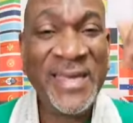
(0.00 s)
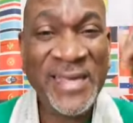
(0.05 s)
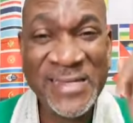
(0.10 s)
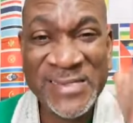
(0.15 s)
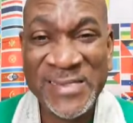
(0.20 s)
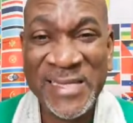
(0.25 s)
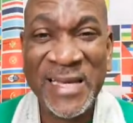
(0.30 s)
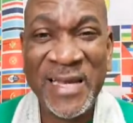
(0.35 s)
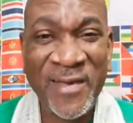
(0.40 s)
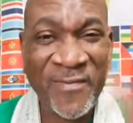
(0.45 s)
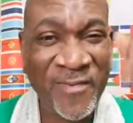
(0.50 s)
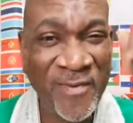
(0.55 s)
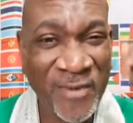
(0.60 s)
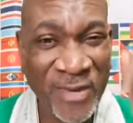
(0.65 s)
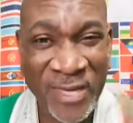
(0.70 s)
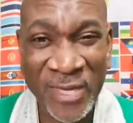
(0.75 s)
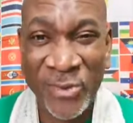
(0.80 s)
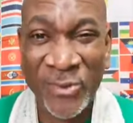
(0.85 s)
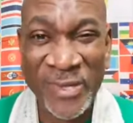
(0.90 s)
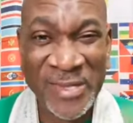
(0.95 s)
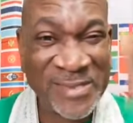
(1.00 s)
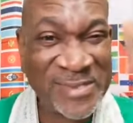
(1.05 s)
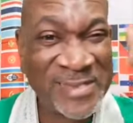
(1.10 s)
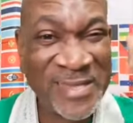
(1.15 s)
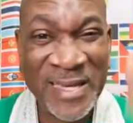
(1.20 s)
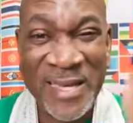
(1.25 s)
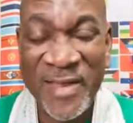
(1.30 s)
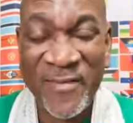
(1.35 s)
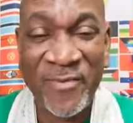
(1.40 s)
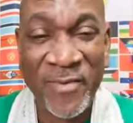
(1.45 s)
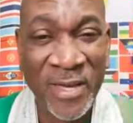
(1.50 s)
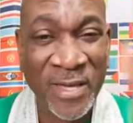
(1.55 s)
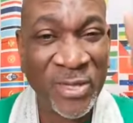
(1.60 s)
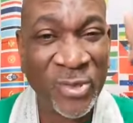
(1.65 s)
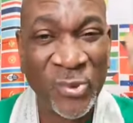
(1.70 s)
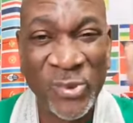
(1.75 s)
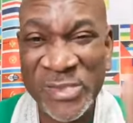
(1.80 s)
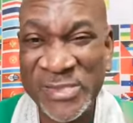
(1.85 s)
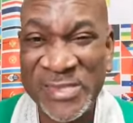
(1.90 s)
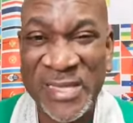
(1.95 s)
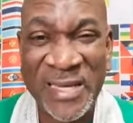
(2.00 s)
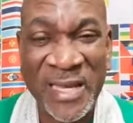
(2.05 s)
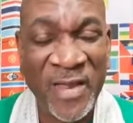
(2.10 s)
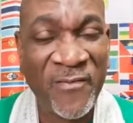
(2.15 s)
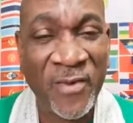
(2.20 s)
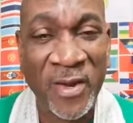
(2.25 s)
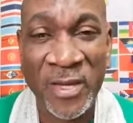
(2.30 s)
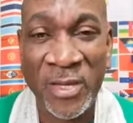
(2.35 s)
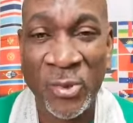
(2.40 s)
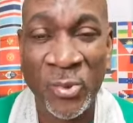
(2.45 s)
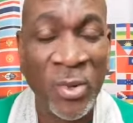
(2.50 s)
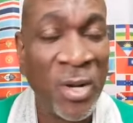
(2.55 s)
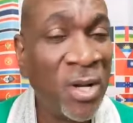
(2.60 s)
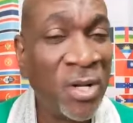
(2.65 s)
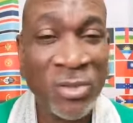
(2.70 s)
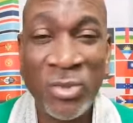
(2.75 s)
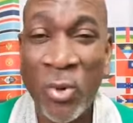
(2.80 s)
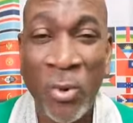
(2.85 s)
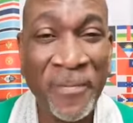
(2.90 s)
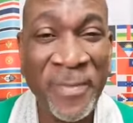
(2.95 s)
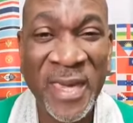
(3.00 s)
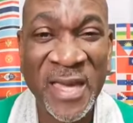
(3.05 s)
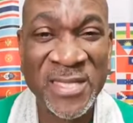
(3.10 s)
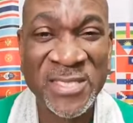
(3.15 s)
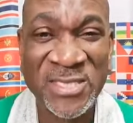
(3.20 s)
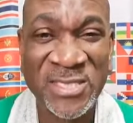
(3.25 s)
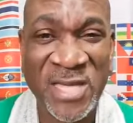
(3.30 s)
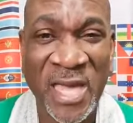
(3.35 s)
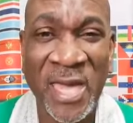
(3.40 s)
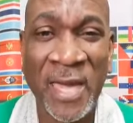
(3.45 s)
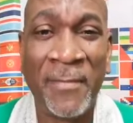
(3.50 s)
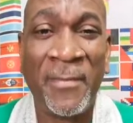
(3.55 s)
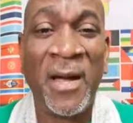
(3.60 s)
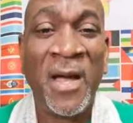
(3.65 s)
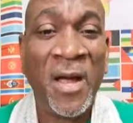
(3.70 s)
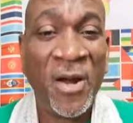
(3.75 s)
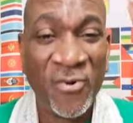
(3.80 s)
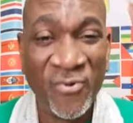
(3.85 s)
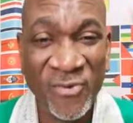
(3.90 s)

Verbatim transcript: He's delivering you. He's delivering you. He's delivering you. Don't be ashamed.